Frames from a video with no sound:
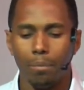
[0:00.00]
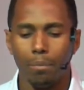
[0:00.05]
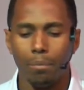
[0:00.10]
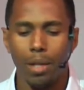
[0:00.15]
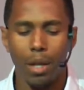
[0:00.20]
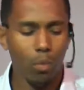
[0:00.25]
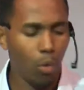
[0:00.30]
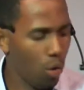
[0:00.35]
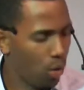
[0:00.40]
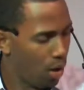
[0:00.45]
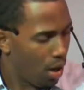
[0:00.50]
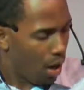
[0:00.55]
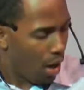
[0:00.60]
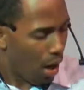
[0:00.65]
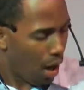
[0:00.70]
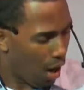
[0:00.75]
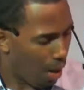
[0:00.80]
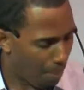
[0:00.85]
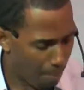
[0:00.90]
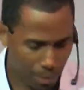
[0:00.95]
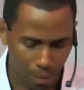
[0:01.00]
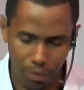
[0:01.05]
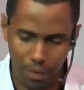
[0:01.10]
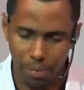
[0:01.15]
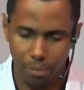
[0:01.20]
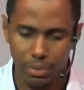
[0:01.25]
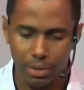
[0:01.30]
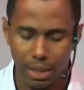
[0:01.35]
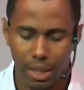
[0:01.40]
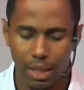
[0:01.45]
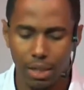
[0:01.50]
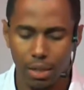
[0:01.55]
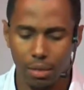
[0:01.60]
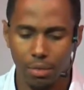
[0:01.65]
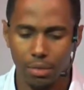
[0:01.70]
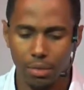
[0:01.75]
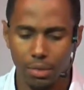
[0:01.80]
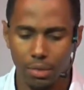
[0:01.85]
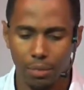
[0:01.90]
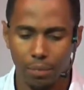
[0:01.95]
They won't humble
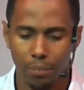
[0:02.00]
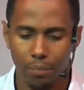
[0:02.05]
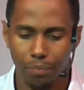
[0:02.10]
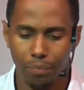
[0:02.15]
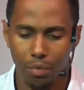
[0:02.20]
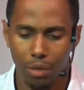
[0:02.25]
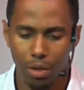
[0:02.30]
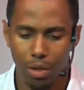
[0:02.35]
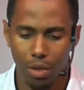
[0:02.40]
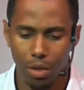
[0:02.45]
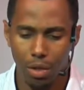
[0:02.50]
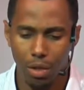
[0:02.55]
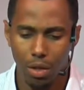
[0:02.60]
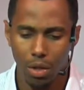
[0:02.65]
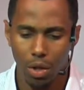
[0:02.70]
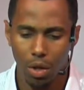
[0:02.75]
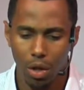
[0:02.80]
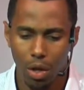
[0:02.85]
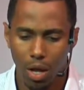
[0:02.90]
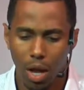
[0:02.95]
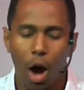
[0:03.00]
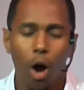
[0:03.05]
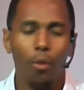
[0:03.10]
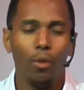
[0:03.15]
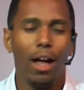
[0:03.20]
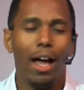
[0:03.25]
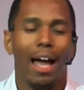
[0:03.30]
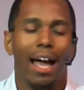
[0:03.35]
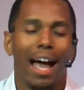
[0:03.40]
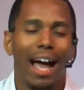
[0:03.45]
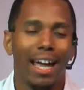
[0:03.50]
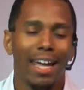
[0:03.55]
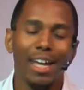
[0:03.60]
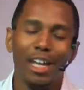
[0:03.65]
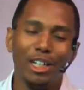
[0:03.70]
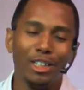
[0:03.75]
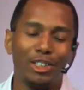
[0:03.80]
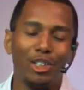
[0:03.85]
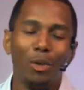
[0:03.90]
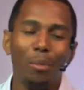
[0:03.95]
themselves. Oh, I, I
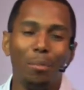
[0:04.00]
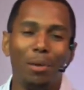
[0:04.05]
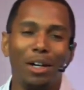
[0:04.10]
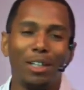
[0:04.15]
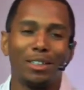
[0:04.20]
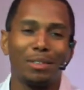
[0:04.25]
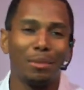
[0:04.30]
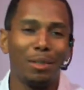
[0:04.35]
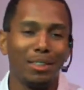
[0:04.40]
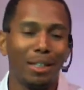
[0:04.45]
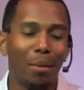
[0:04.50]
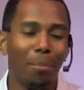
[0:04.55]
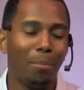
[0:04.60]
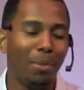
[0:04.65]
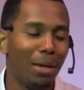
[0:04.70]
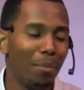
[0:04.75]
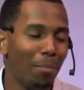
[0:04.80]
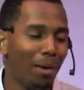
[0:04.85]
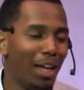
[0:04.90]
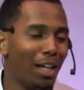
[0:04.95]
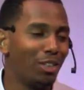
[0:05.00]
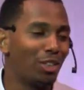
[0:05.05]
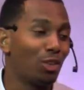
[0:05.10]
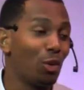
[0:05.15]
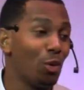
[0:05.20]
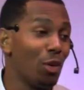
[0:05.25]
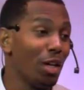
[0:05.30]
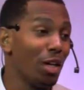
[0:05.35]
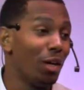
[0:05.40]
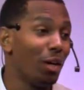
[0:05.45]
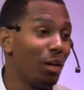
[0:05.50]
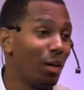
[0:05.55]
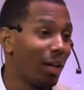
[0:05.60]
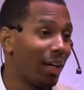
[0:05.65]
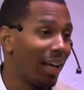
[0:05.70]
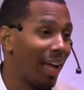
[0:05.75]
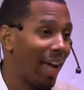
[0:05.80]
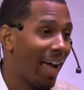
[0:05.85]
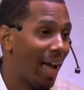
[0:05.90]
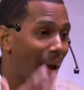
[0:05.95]
hear so much because I'm me being so young
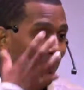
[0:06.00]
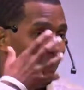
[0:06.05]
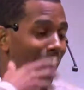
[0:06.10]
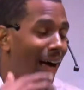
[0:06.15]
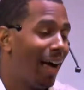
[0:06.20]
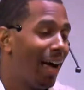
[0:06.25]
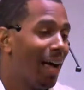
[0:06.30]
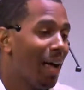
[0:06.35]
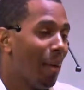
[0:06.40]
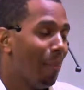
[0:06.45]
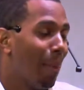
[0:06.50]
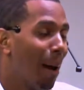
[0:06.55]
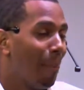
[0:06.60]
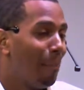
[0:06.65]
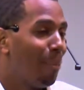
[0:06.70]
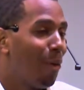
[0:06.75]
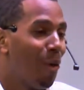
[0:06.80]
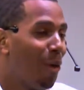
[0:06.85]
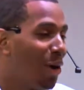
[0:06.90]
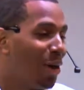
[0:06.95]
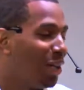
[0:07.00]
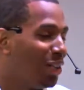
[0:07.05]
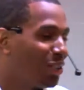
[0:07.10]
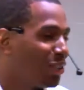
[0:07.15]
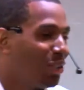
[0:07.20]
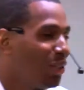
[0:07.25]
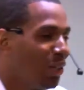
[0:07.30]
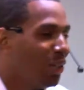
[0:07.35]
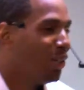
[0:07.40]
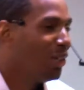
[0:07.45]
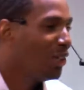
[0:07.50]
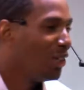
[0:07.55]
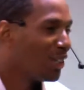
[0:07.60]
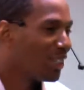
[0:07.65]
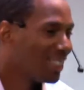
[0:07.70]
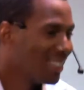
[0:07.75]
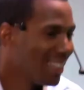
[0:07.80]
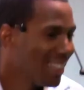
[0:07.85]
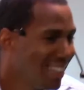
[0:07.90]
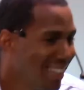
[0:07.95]
and I have my, my boyish good
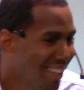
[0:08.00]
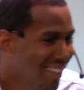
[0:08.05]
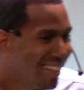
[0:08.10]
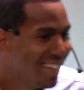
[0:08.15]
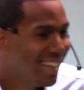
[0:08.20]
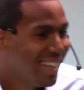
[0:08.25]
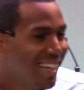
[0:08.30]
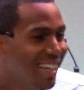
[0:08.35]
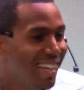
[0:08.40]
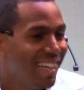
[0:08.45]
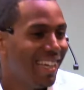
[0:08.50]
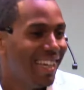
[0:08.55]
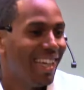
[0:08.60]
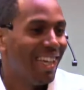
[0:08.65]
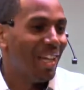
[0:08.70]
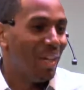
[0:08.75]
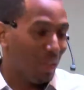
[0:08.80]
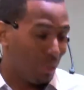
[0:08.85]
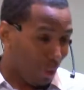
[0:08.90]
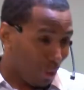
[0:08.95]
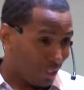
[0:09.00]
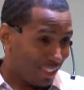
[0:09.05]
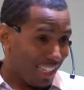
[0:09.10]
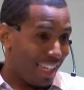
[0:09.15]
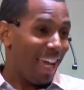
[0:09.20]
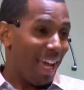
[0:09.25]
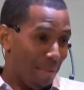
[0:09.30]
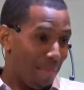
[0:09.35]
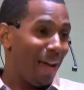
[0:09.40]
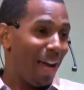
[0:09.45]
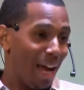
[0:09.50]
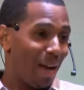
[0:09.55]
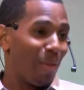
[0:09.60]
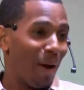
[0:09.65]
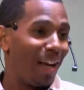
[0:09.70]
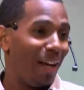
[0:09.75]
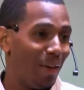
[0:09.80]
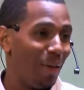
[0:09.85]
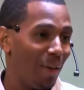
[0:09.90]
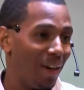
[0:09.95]
looks. You're supposed to say amen
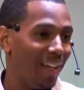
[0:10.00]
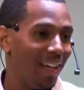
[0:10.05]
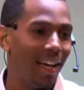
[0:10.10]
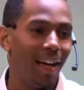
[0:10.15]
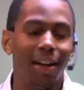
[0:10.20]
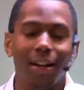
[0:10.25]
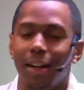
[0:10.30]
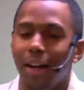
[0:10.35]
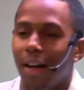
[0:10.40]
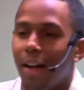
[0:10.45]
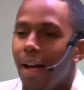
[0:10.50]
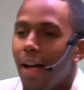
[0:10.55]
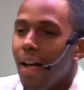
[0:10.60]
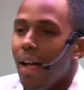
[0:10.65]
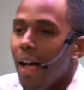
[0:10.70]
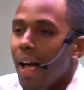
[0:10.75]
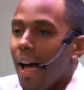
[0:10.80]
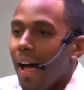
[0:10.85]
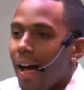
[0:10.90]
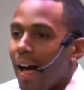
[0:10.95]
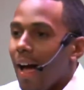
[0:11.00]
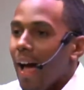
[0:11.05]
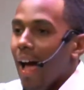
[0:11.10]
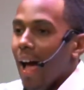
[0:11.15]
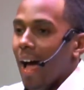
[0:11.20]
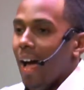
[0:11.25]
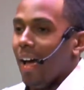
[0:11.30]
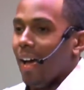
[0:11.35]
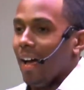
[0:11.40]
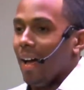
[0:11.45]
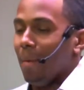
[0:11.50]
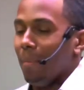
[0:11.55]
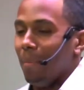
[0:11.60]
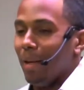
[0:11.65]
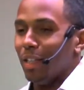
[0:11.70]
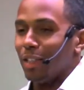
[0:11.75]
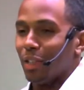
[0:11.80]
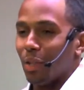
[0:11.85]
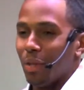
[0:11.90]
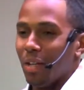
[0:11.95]
right longer now. uh, I, I,
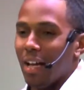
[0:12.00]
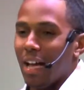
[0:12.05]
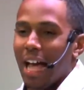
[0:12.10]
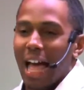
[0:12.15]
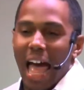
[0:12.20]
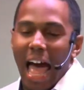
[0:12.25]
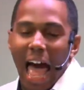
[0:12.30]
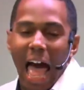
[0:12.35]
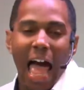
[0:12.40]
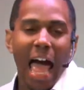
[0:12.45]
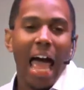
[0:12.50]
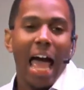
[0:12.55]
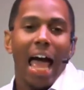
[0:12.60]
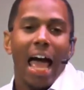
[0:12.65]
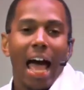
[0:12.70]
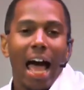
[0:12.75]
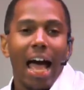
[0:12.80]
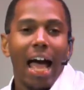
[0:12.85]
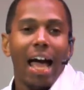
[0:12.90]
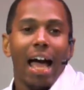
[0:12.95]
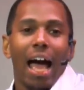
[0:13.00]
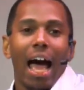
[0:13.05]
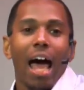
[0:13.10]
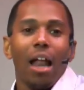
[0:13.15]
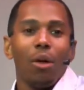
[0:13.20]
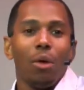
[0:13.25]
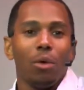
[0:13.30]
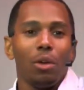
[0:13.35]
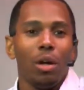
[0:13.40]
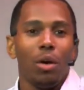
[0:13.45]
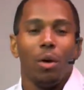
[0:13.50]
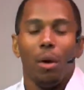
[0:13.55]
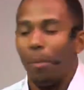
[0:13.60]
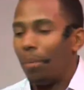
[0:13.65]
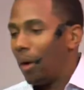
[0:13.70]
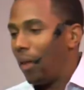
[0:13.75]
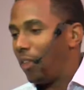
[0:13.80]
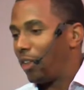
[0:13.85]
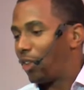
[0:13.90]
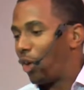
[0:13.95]
being so young, I, I, I don't know. A
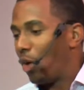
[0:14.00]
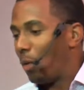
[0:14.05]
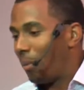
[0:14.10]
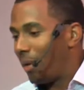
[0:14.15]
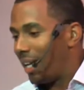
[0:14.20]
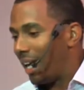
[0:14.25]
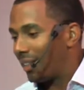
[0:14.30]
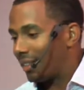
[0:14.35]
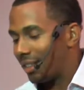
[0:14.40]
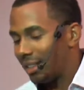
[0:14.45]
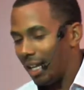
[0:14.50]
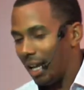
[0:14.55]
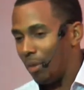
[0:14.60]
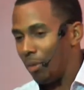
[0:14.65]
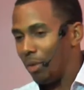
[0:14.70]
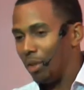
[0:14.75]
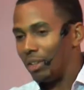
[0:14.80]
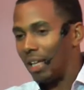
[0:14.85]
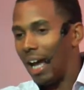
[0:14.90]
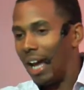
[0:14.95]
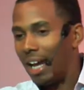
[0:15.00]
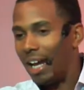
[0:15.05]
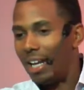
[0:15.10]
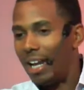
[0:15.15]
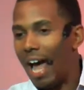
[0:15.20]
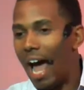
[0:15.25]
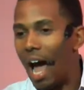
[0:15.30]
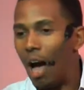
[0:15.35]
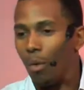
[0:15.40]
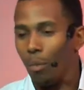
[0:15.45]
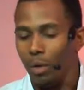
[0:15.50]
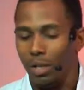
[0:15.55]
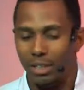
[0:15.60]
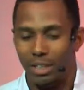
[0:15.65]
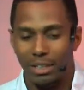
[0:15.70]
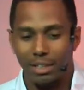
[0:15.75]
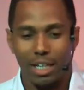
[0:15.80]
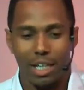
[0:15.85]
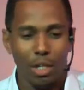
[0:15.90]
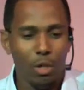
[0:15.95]
brother told me yesterday when we was out here at the outreach,
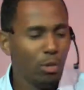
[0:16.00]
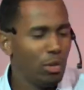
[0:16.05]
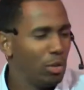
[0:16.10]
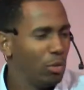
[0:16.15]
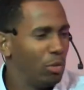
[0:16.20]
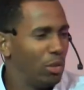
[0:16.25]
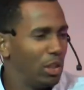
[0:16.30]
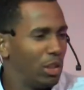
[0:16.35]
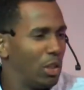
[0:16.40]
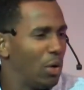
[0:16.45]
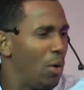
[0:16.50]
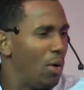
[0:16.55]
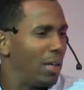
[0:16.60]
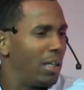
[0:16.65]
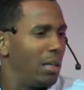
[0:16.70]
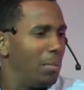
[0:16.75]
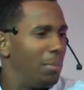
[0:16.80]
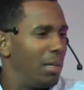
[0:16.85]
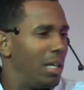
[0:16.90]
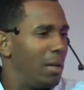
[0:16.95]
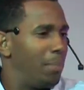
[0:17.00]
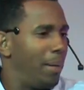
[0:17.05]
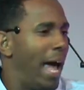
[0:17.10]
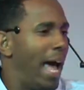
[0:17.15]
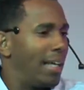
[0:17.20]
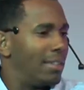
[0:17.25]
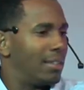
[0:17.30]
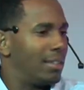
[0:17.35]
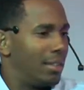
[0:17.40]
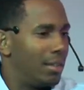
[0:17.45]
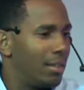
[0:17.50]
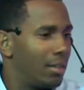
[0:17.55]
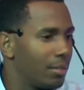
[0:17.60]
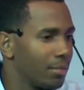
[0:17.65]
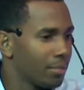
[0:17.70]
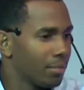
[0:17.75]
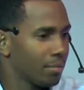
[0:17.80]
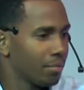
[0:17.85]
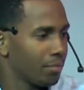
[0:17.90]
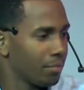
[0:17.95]
he said, you too short to be a pastor.
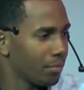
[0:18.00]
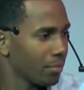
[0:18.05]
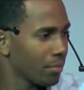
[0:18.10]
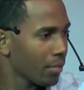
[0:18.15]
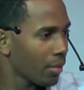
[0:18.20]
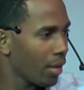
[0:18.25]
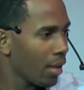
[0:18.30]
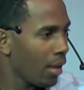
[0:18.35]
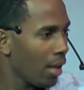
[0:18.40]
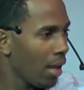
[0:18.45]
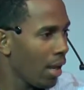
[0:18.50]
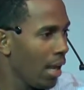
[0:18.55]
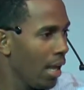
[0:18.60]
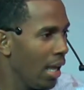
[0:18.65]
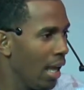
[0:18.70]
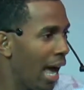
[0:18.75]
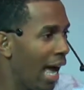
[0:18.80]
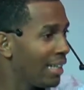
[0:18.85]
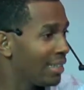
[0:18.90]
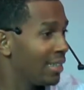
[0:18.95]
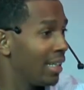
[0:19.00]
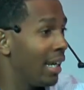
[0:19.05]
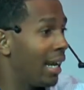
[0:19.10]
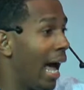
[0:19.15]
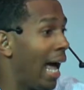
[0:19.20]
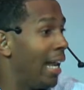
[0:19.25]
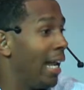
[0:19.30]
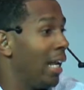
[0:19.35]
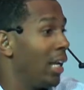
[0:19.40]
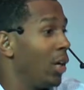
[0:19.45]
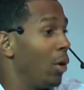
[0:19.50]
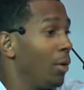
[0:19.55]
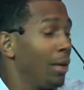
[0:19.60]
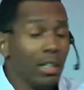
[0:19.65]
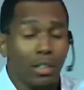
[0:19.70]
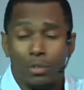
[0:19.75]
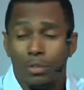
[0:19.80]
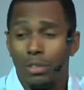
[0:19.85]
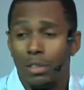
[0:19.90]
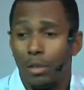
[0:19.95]
I said, I didn't know
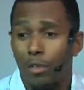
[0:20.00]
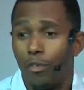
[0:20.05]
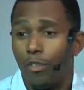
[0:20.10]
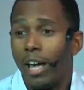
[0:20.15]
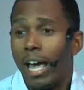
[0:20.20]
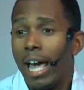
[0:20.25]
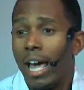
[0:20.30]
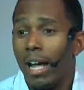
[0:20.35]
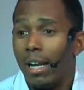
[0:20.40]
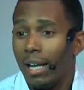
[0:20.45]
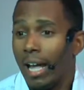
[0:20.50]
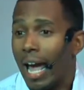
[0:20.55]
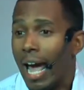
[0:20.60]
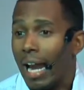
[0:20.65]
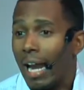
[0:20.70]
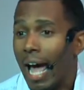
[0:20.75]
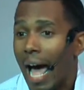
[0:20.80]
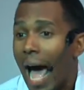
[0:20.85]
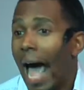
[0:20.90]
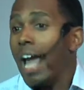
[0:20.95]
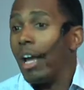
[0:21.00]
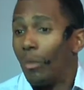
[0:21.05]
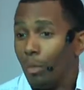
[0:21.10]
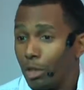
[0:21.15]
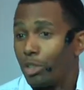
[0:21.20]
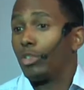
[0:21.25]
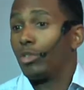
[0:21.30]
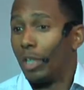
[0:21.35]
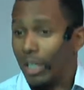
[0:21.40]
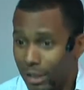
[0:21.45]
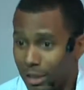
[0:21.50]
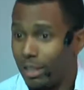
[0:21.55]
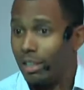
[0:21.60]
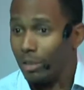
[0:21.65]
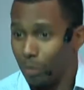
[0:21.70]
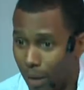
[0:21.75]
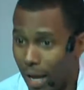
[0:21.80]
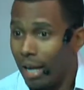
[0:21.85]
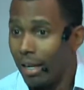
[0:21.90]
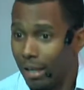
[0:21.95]
this was a fair and it had a height
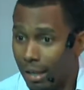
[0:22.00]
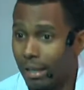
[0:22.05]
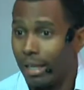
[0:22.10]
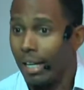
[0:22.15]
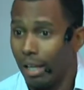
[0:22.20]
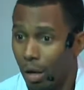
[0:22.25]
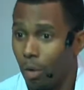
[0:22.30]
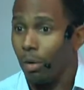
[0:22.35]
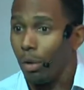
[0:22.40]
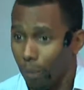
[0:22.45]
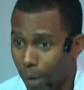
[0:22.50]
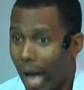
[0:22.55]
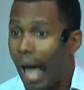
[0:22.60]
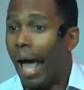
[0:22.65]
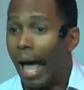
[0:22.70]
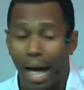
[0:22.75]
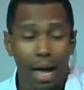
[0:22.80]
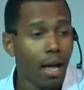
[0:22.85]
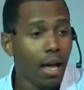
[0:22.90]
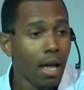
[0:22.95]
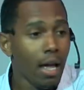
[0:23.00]
restrictions where I couldn't get on the ride.